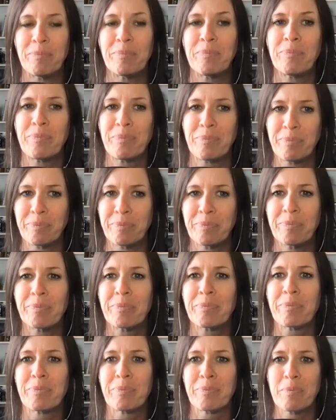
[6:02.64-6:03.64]

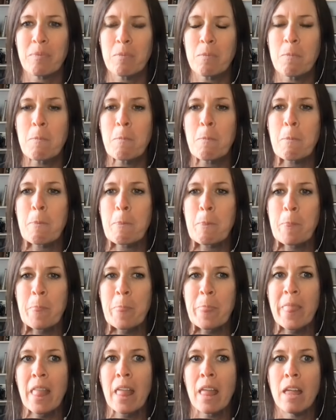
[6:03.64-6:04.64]

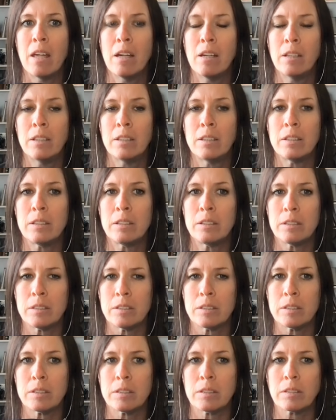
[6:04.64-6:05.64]

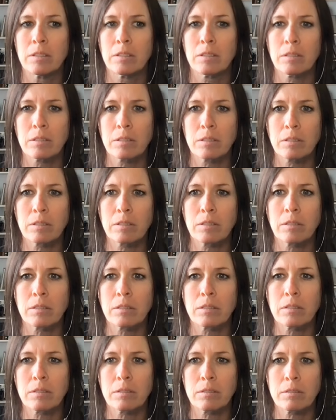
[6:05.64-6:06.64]

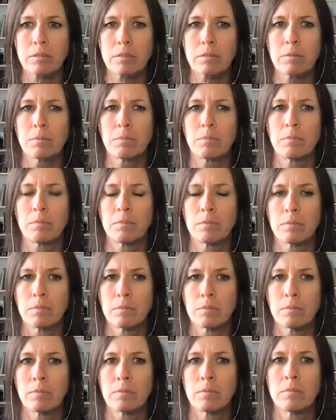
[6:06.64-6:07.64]

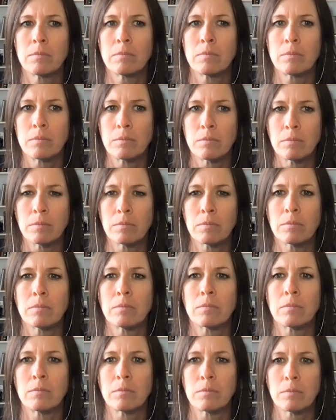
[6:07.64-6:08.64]

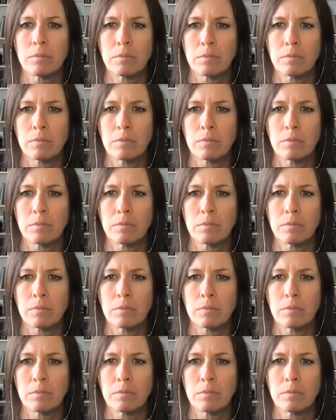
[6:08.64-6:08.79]
(not speaking)